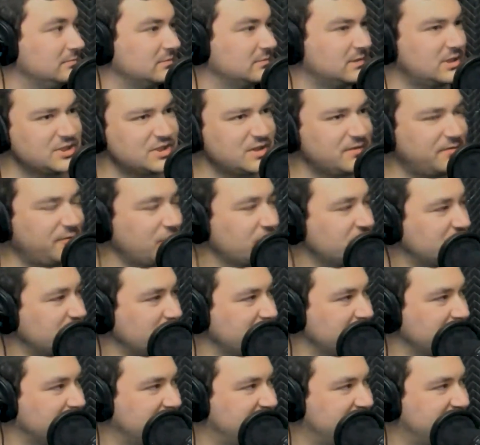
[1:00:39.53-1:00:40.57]
Because the first
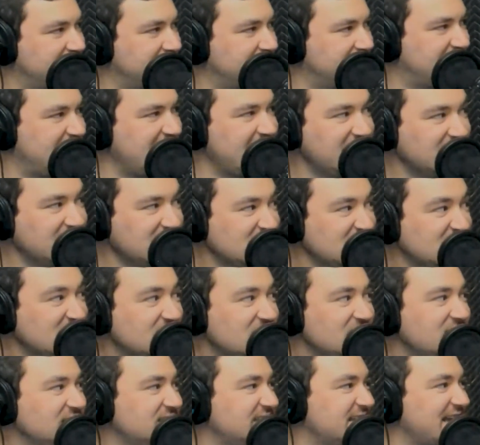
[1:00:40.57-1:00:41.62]
one killed they it.